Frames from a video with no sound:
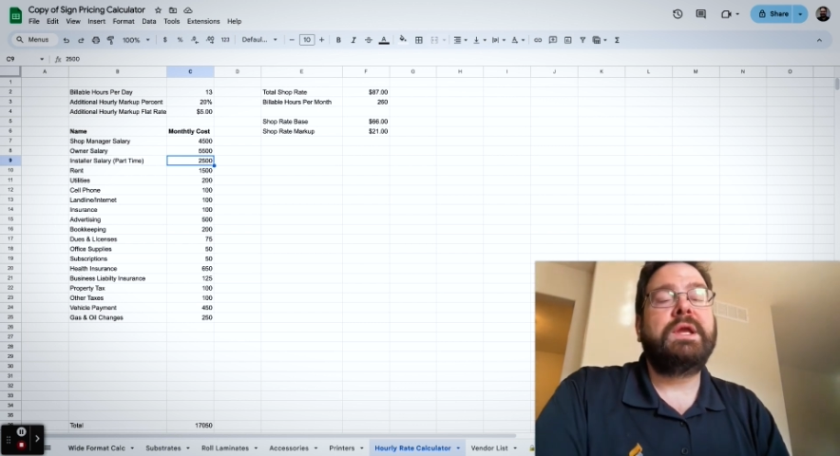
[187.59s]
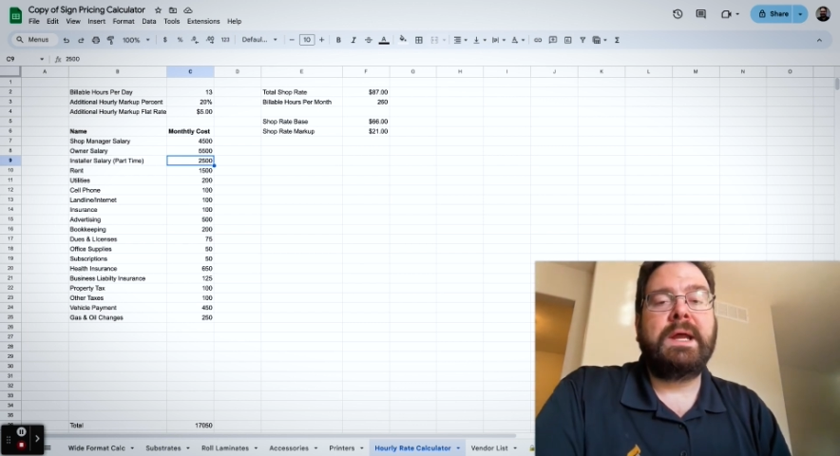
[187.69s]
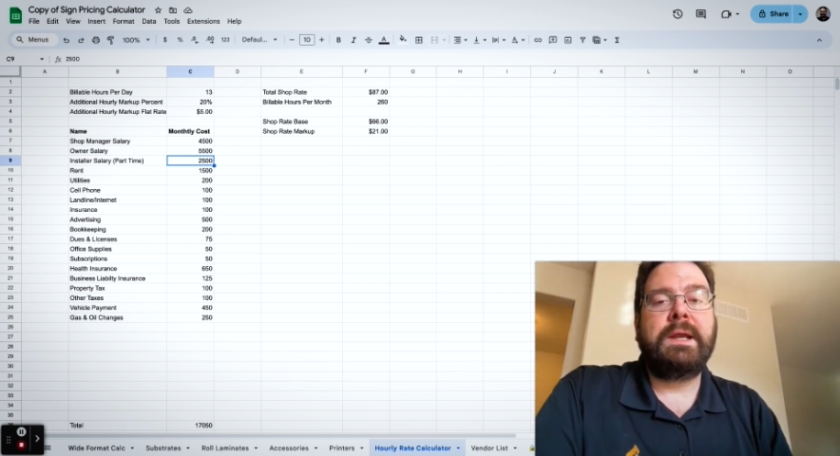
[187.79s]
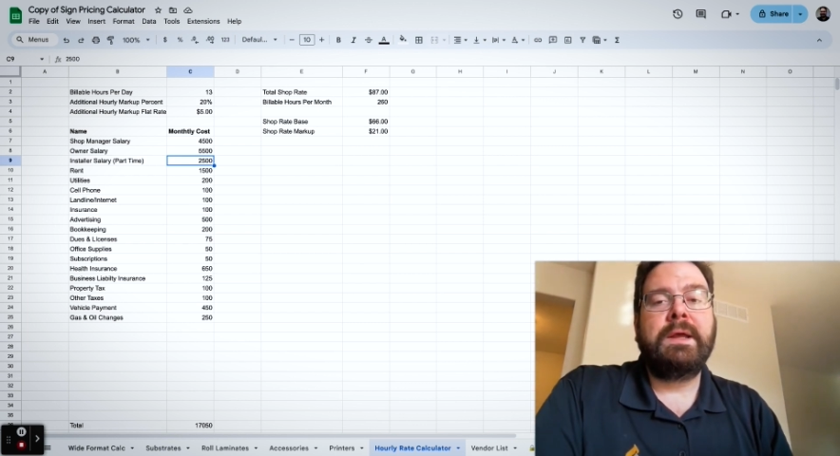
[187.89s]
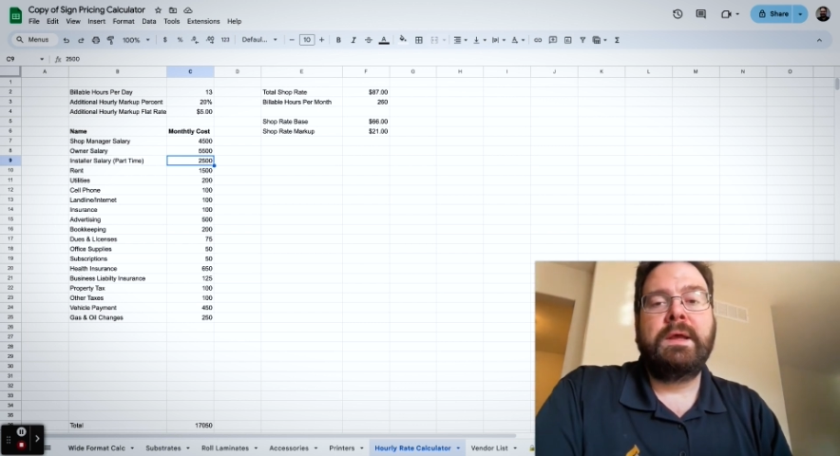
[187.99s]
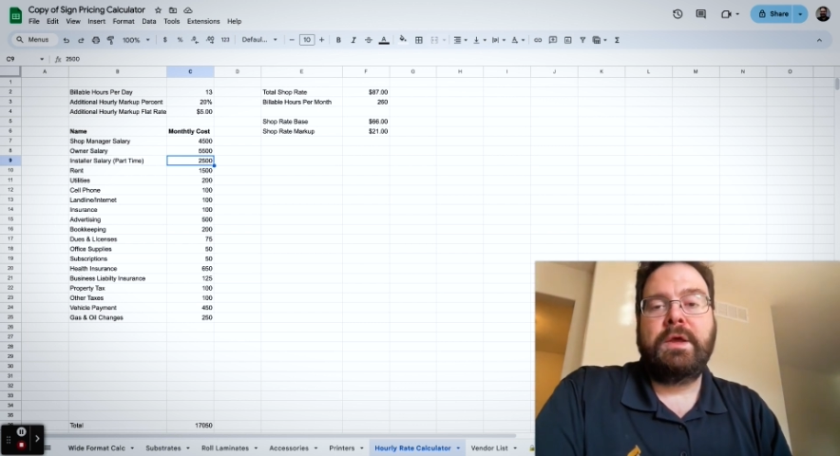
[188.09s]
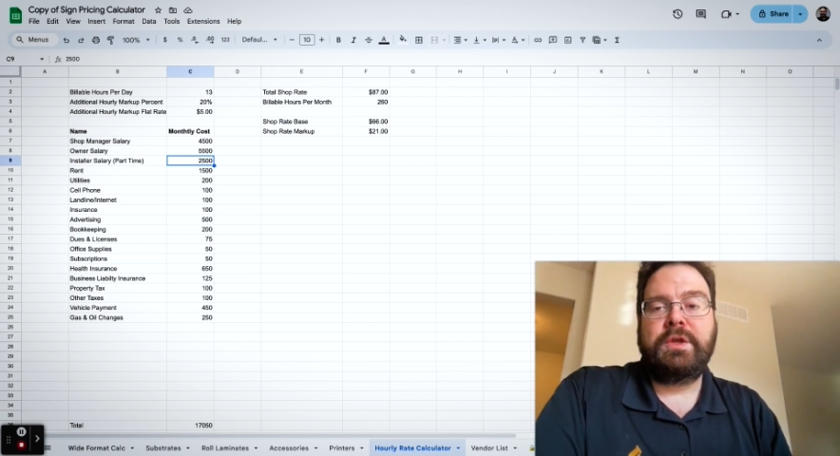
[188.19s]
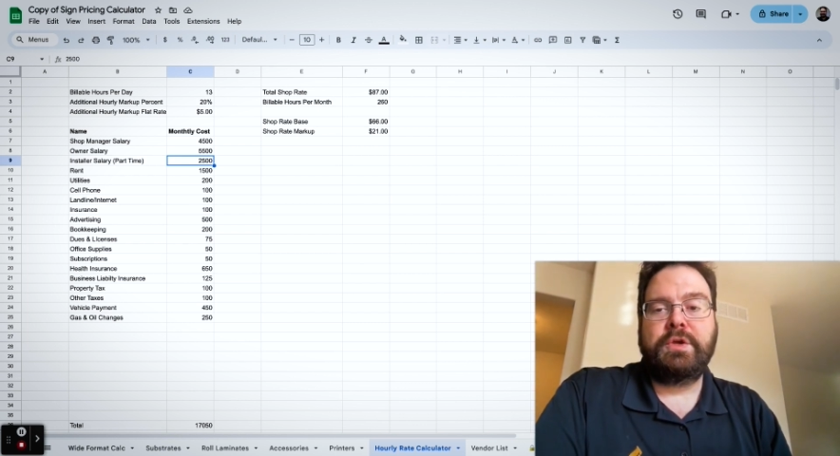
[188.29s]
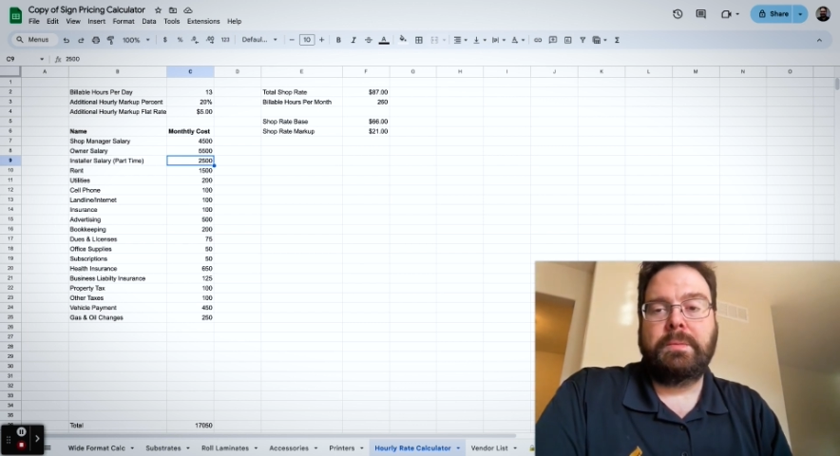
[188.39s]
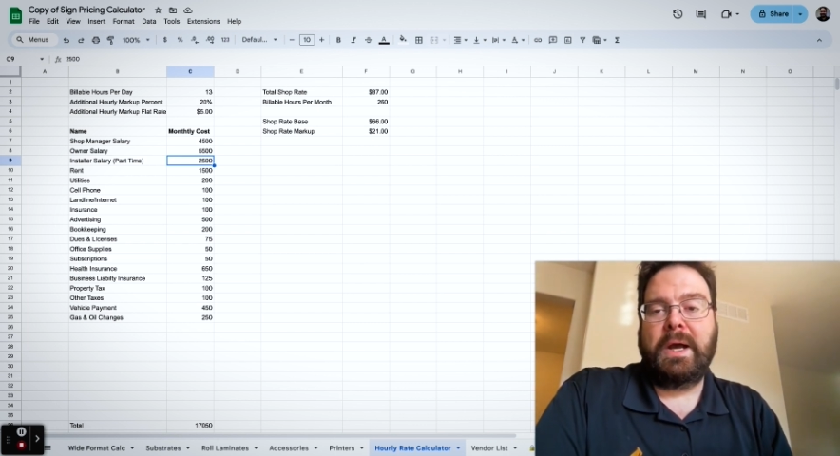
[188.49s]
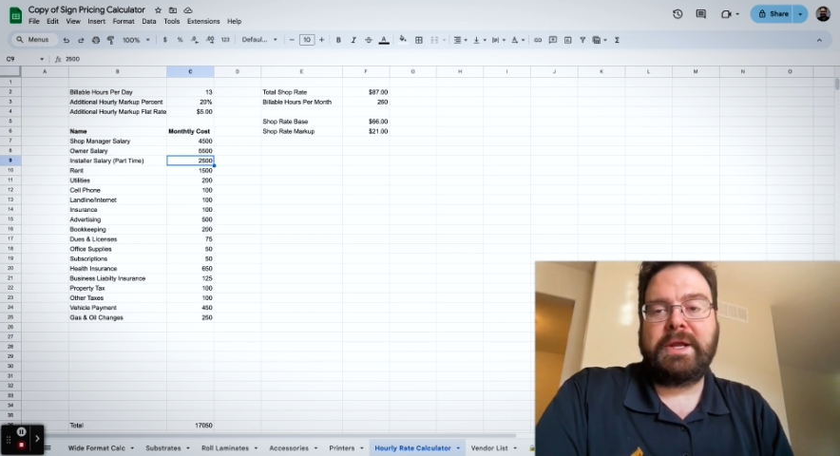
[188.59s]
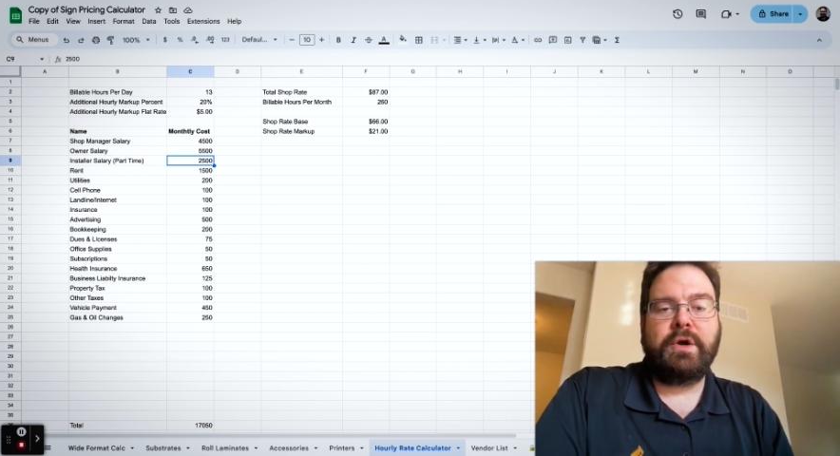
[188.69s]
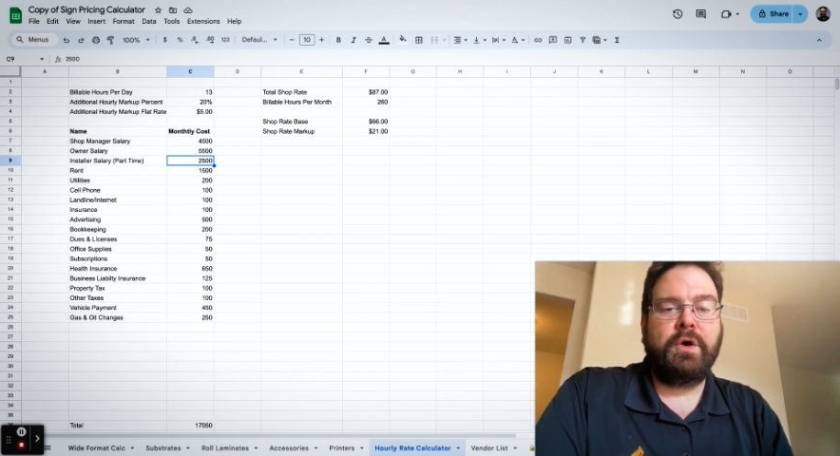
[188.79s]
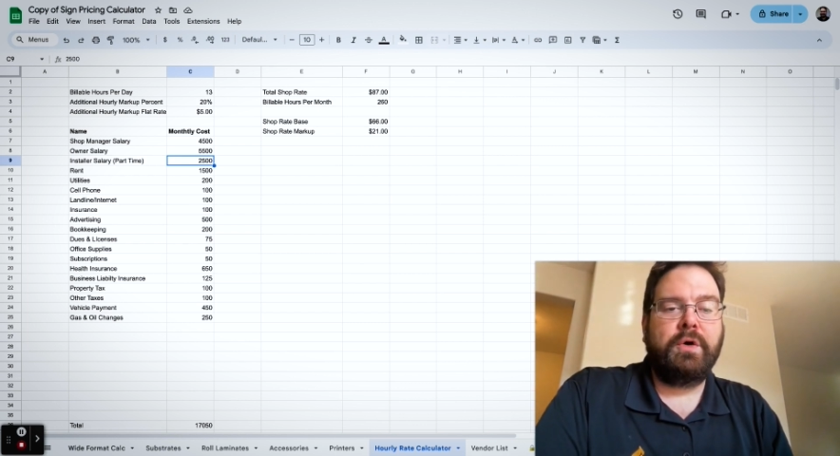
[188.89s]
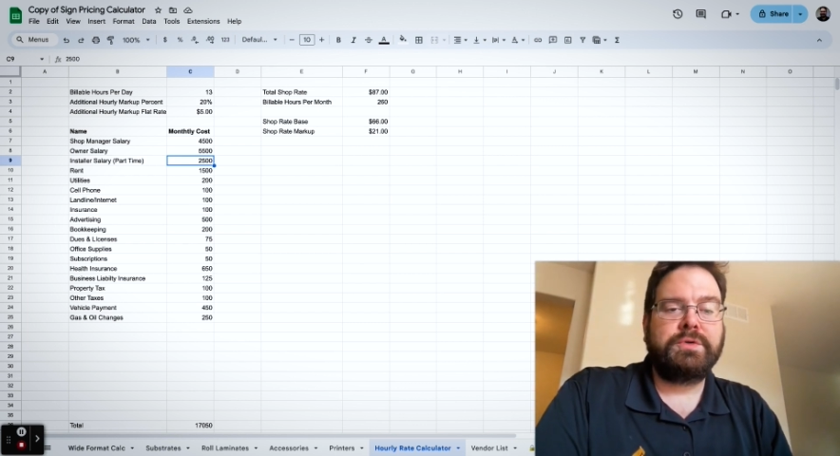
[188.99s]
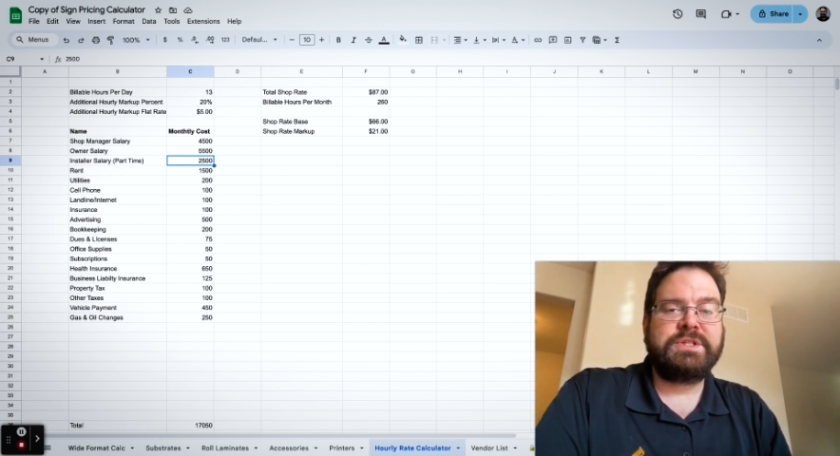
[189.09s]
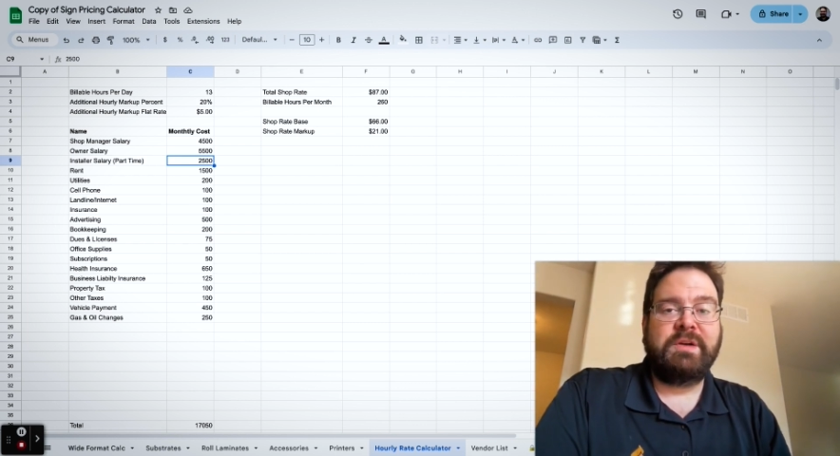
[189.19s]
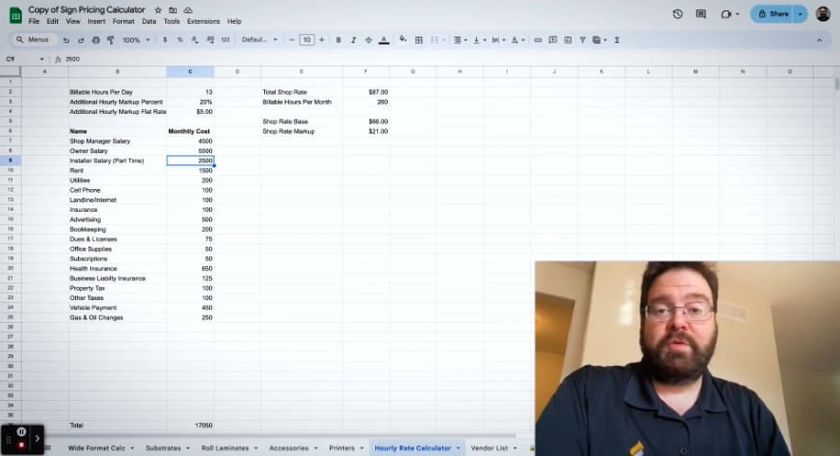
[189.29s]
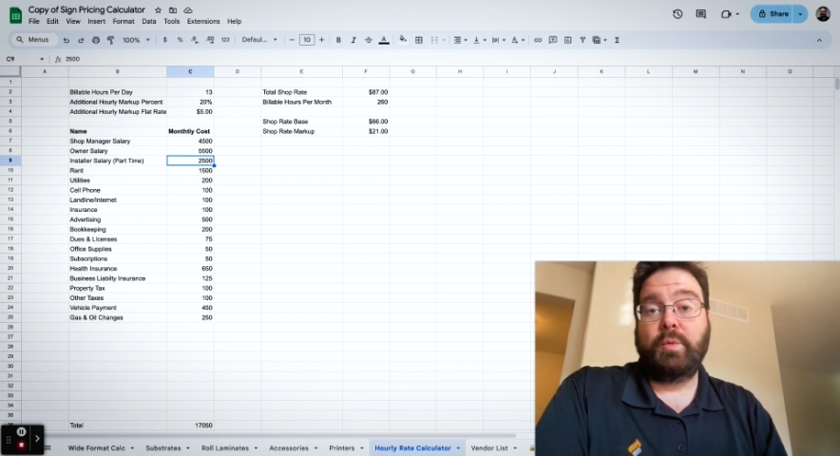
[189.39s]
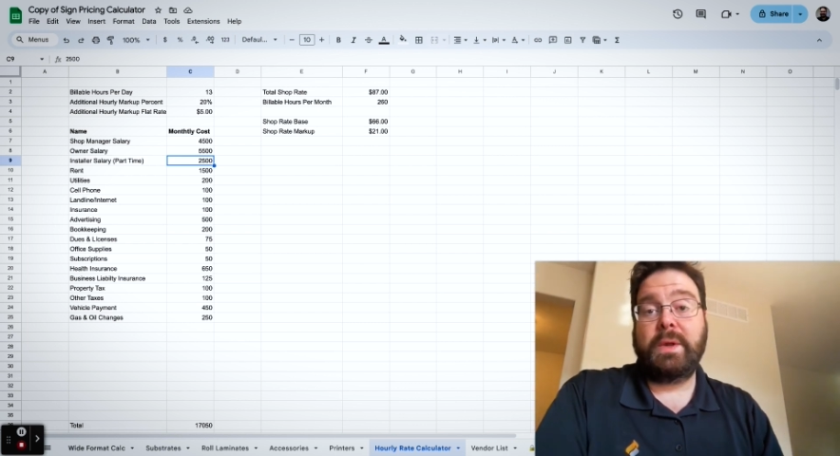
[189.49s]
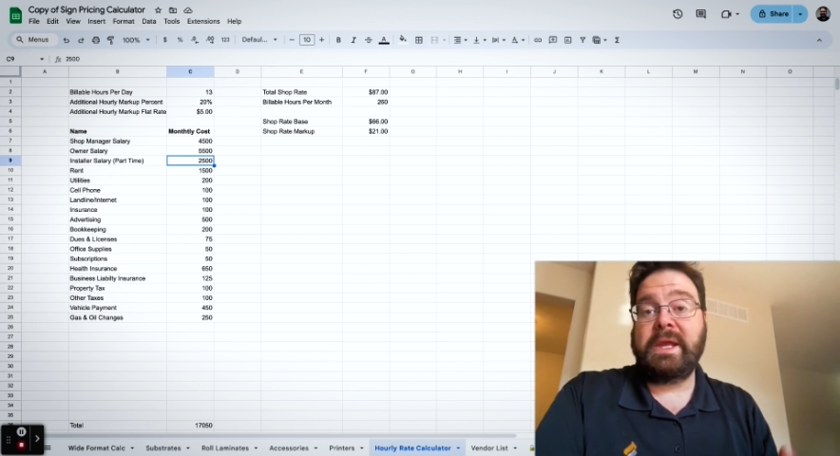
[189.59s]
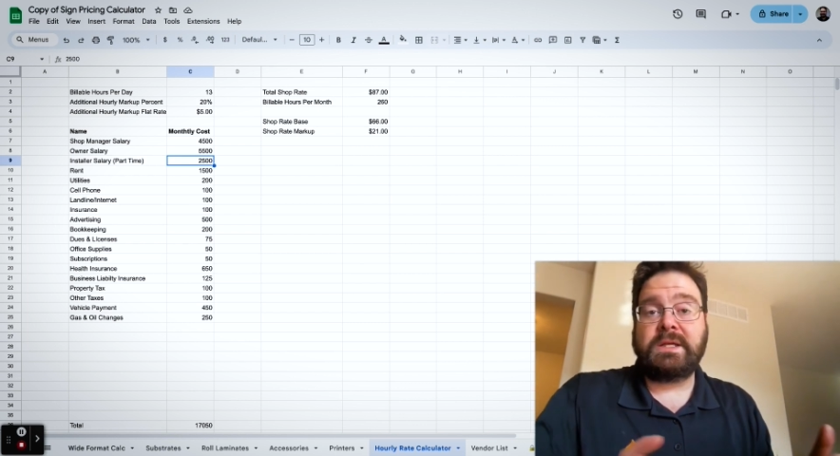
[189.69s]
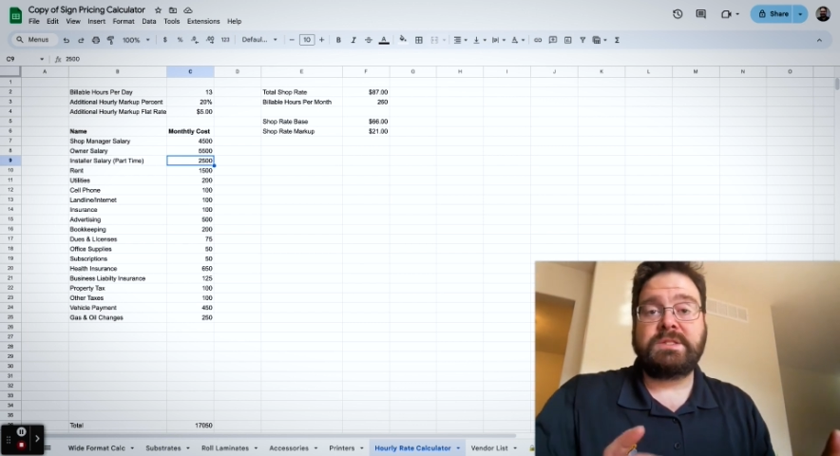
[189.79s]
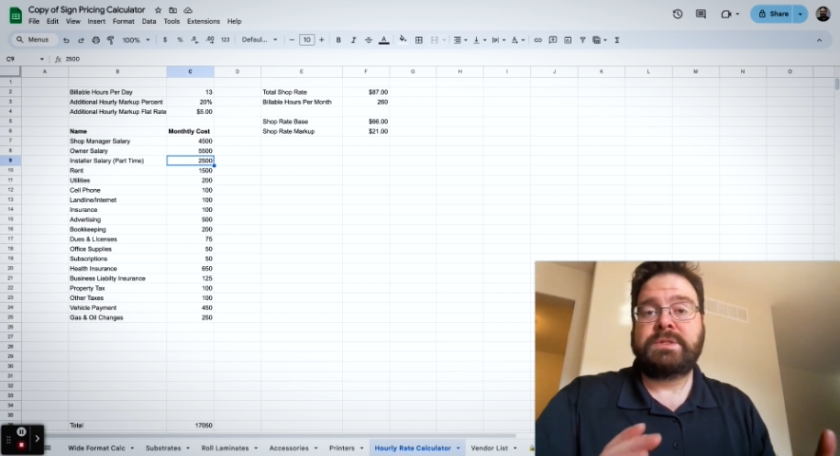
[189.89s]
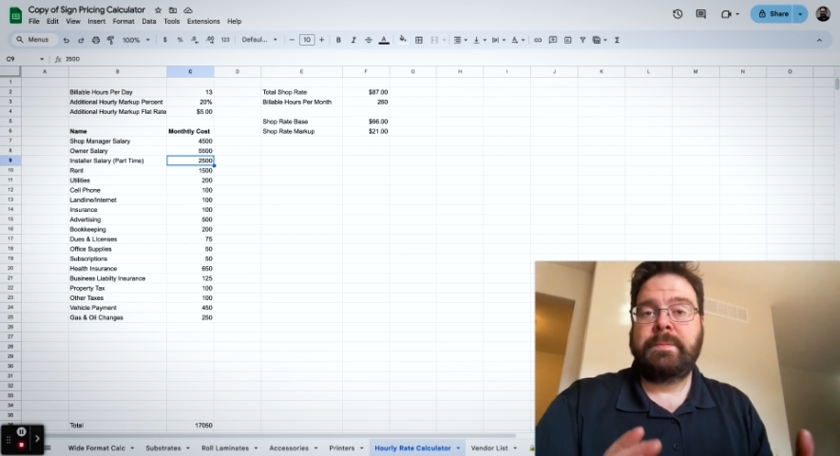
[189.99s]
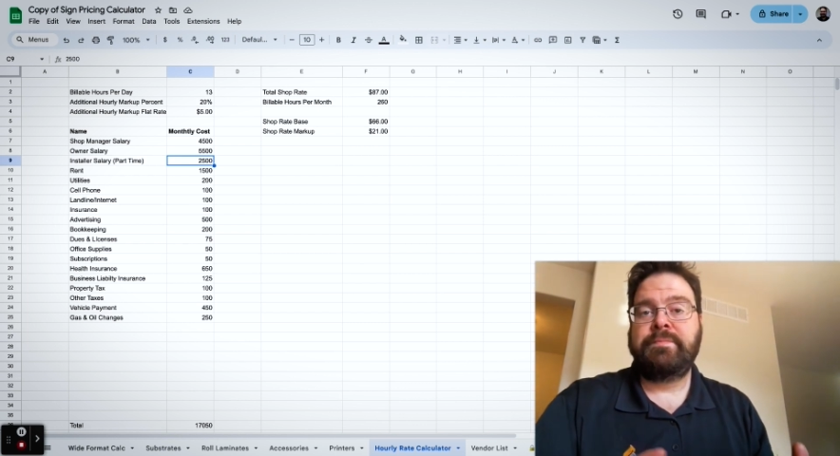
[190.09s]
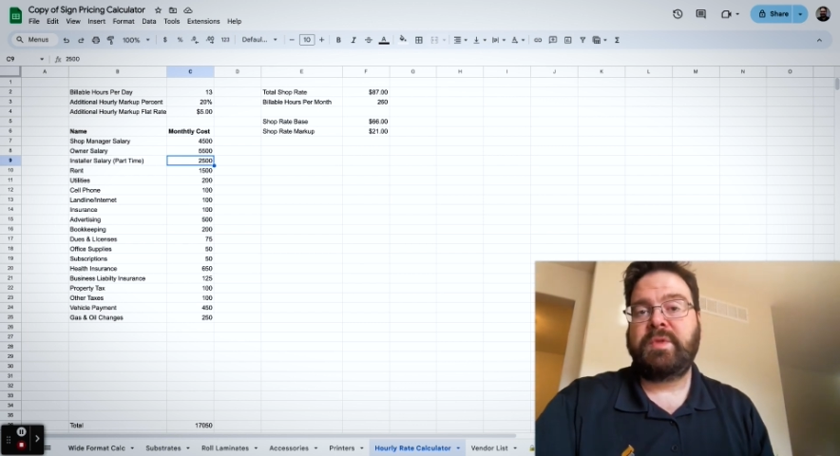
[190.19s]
Yet you might go several weeks